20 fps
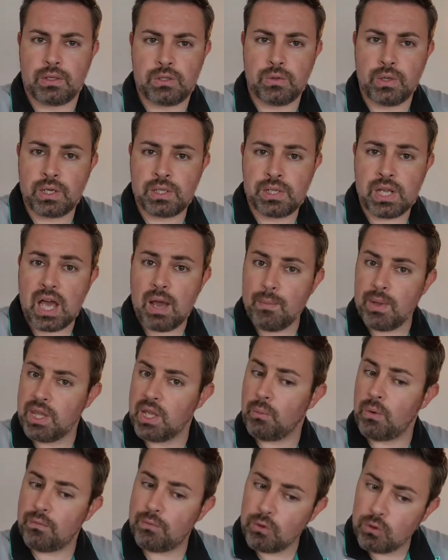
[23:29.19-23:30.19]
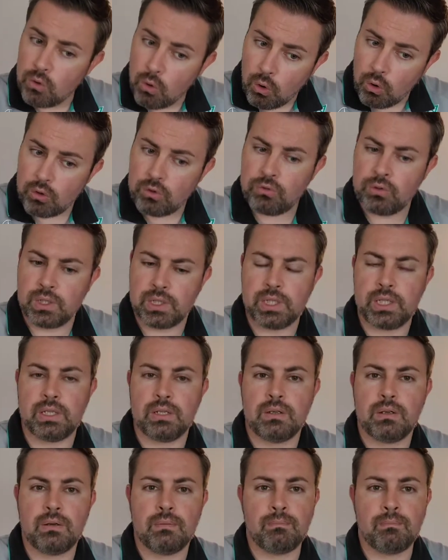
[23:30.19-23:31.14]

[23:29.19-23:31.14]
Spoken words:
to examine that we've not really